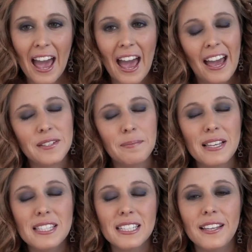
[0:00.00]
And
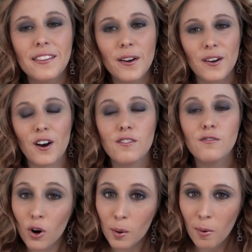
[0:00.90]
basically there are
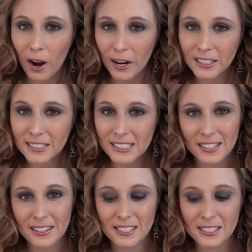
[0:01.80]
4 products
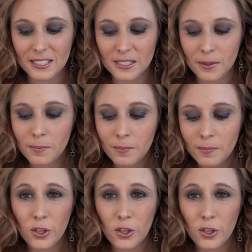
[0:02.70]
in this system.